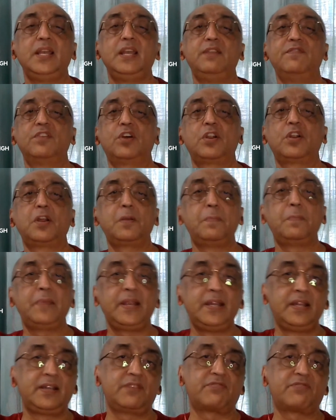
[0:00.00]

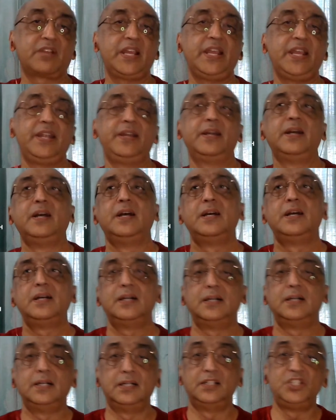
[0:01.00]
environment, trade,
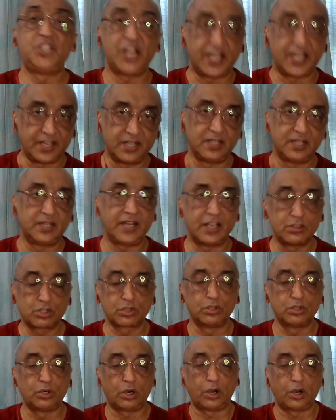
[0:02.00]
gender, and
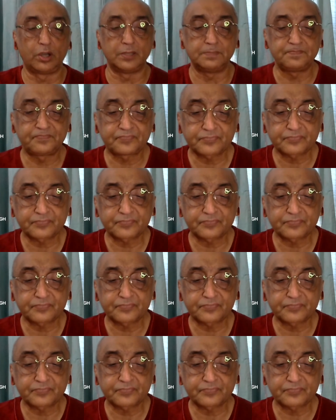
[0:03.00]
so on.